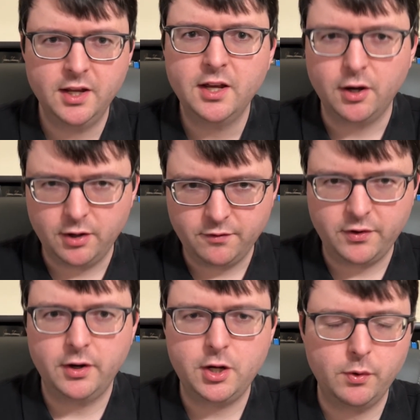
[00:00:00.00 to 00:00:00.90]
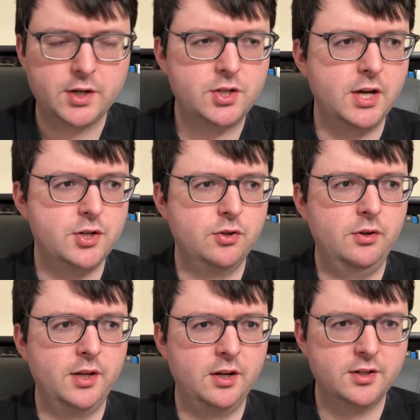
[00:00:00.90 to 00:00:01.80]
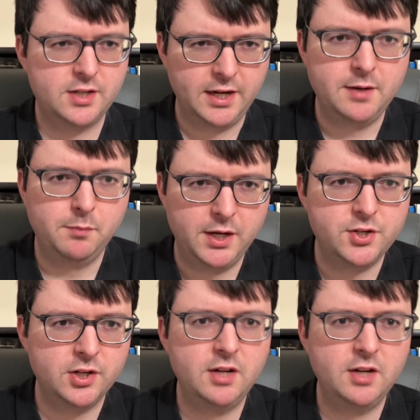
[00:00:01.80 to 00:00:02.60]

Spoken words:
on a very quick schedule and a tight budget,